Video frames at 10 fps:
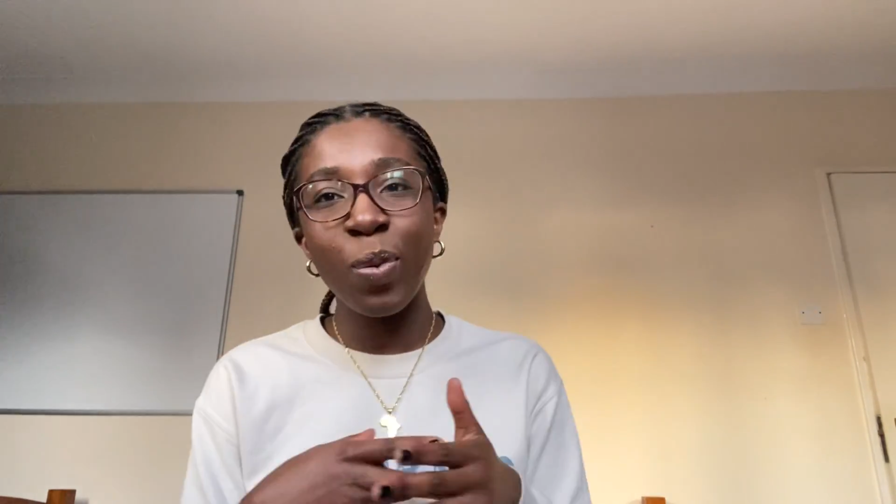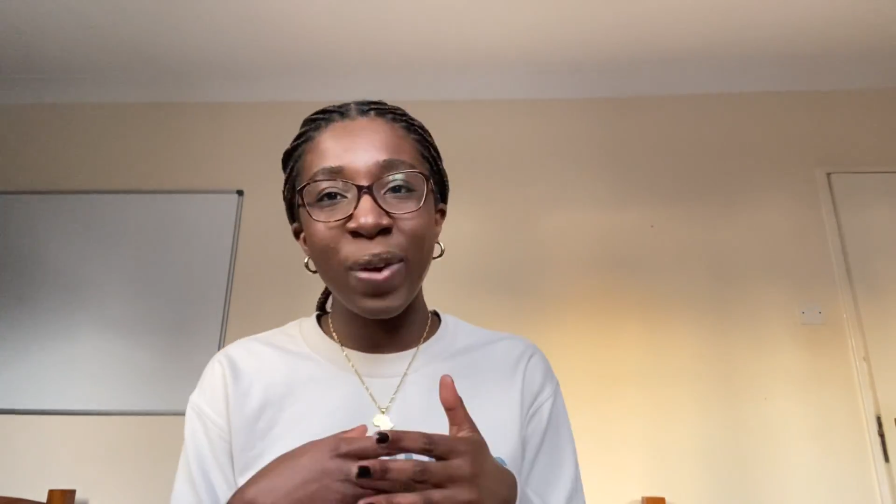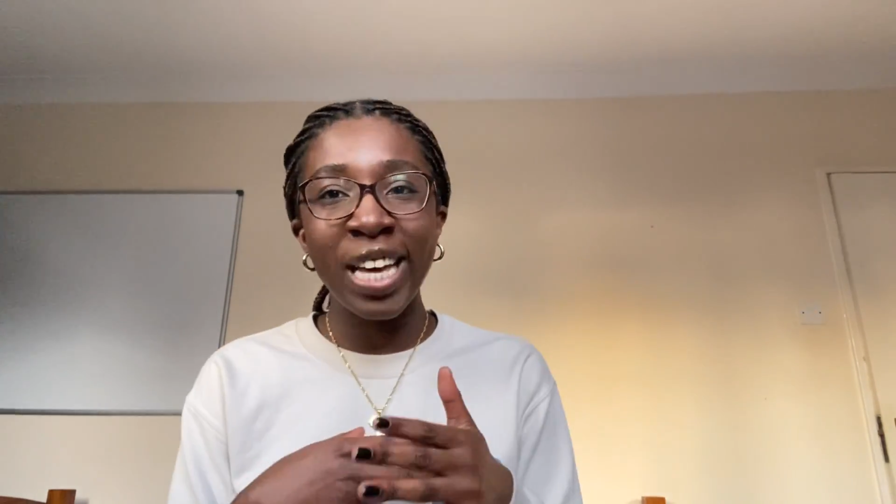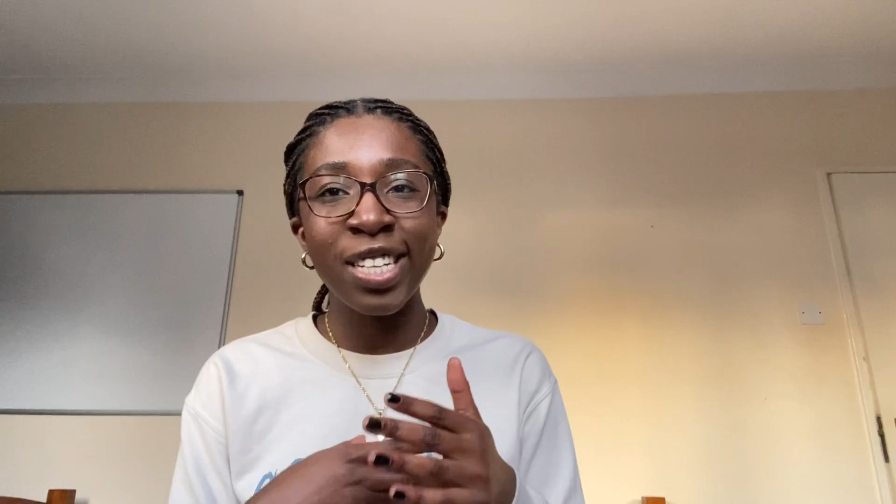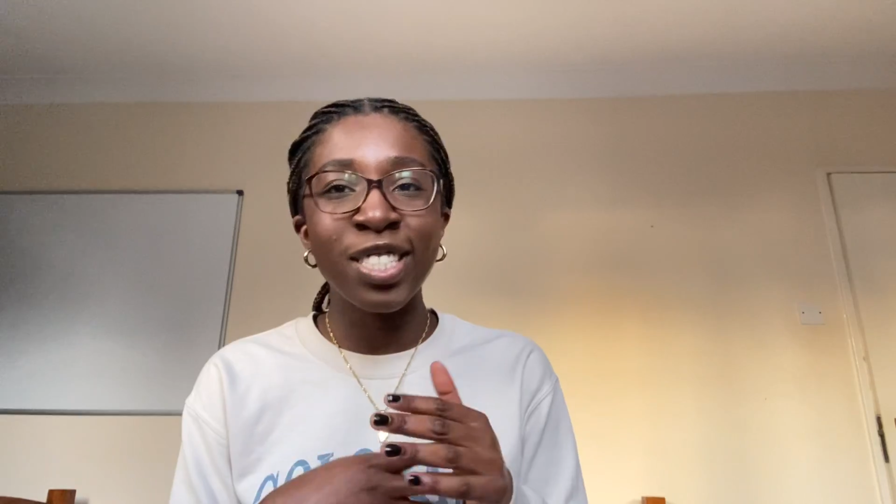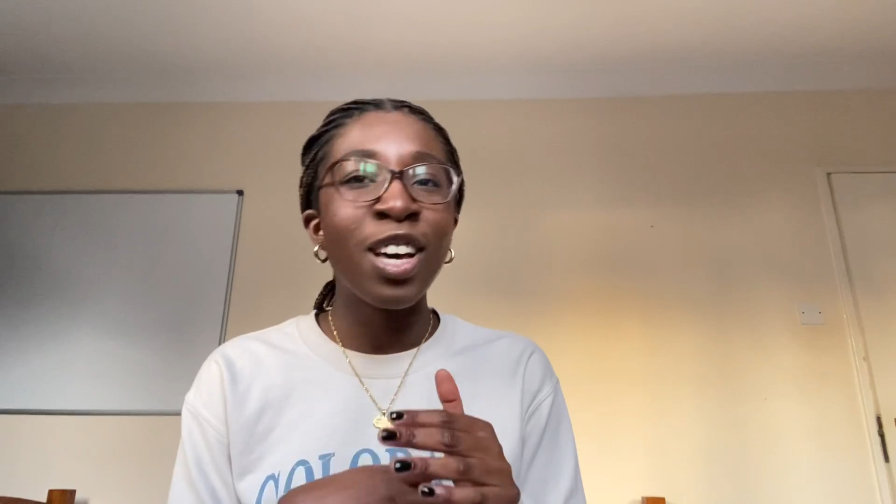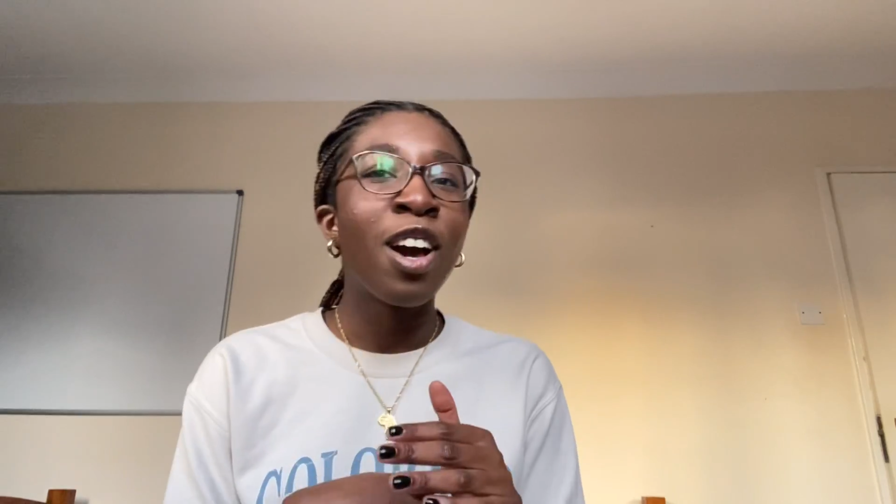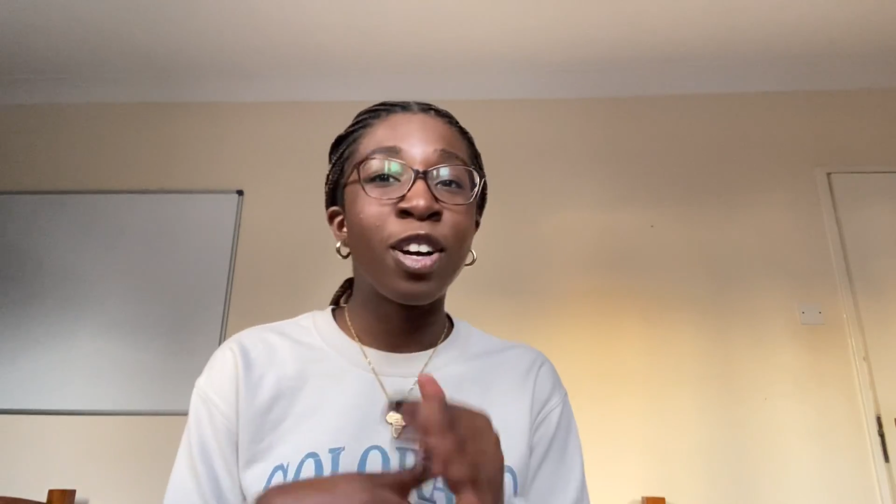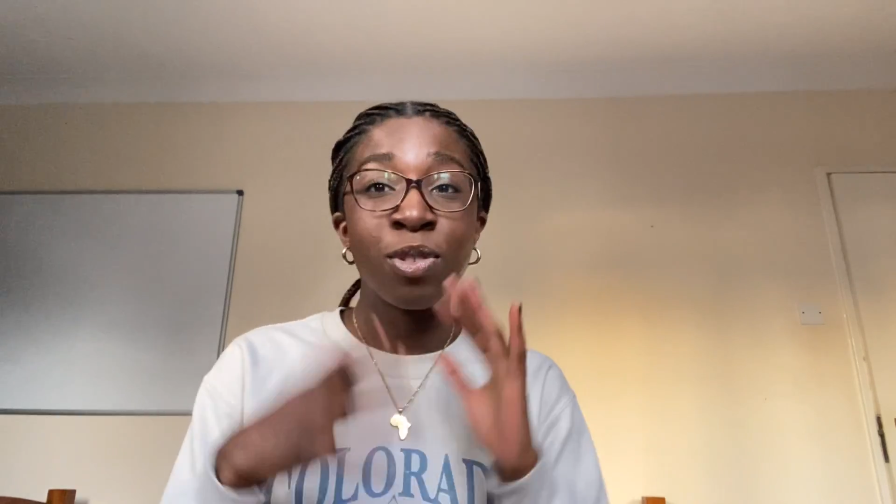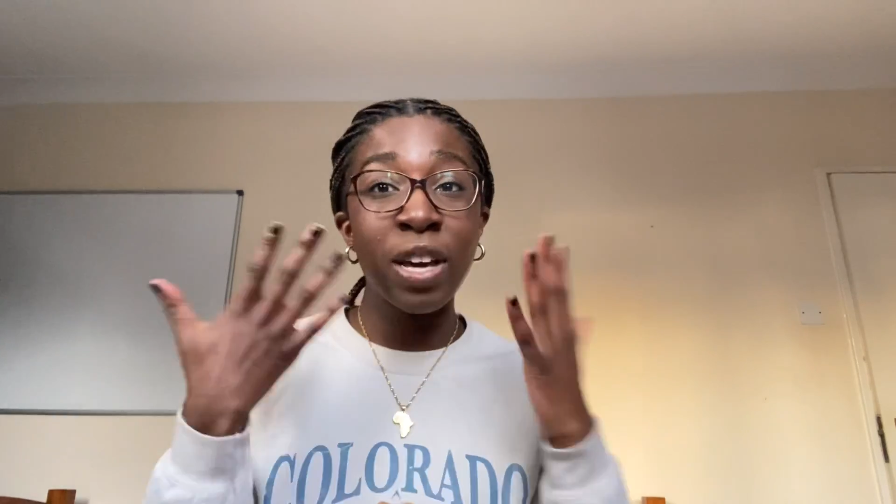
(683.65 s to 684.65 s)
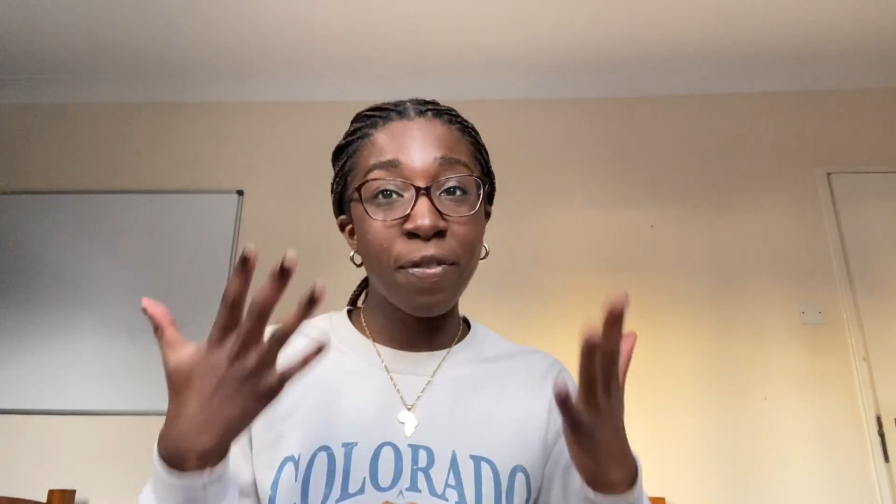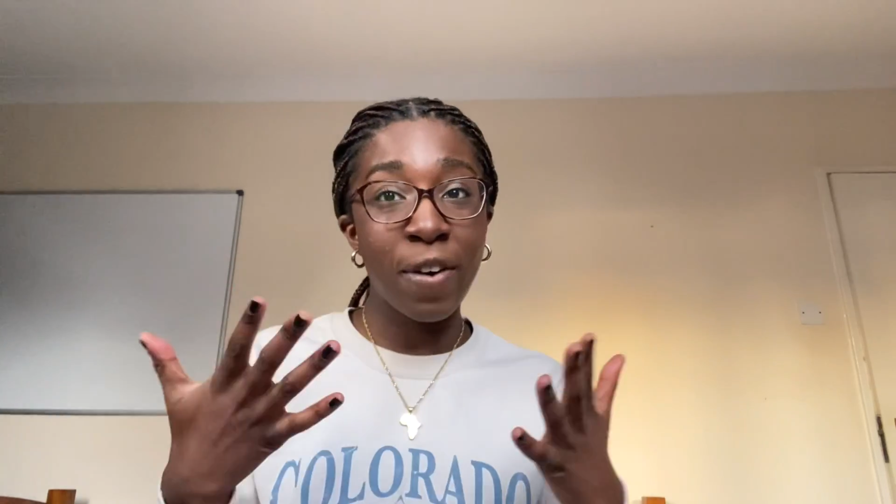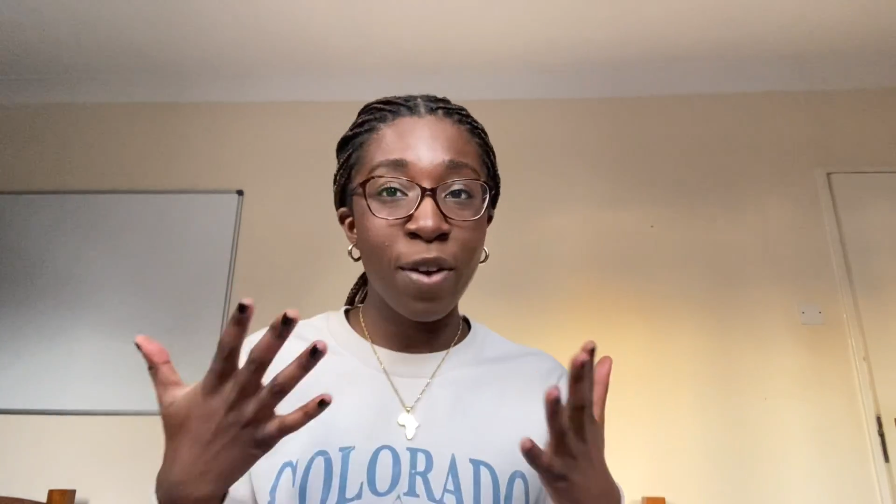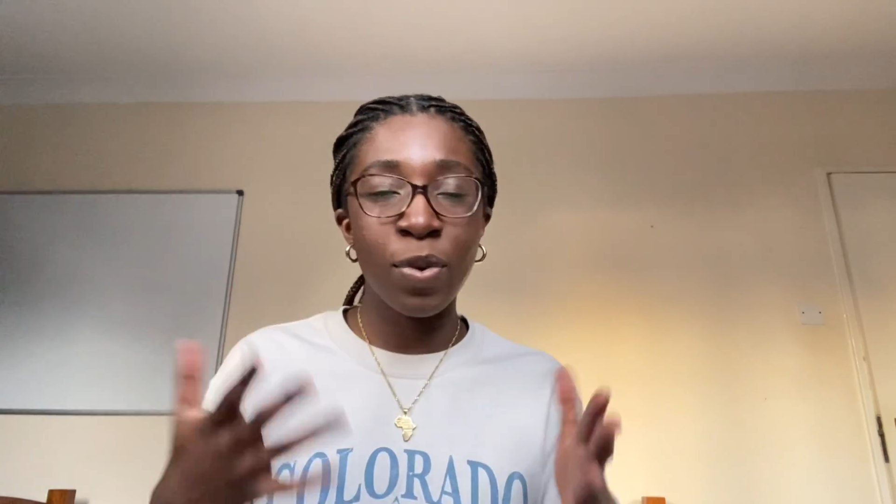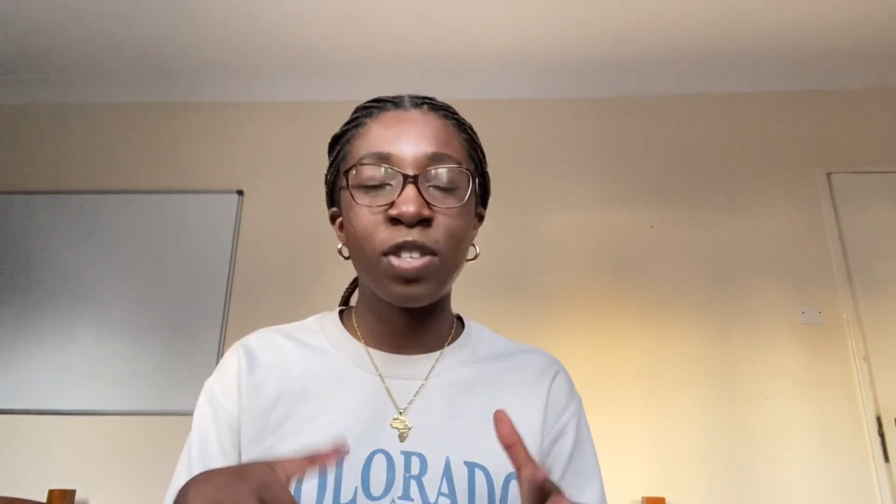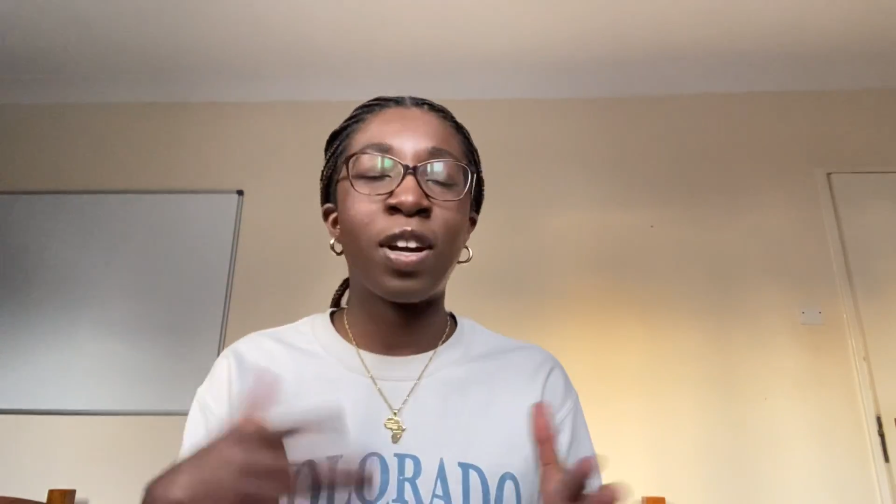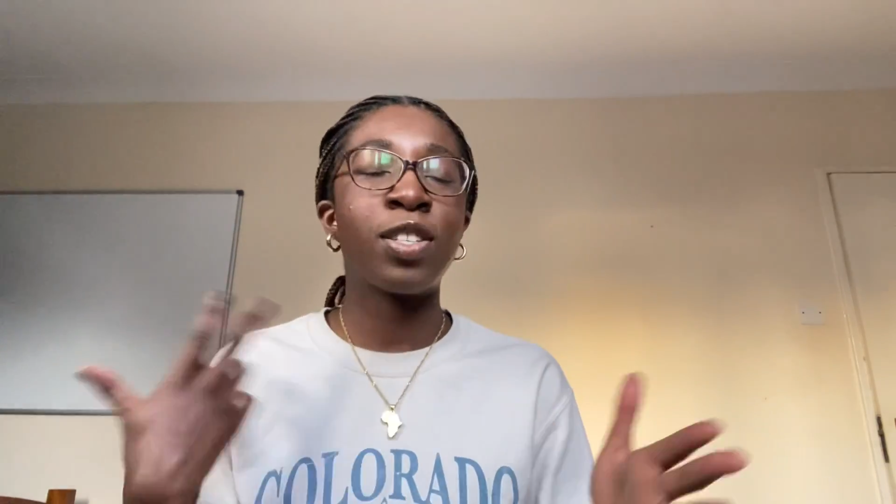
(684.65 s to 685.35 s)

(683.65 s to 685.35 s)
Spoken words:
weeks, because you get 5 weeks, right?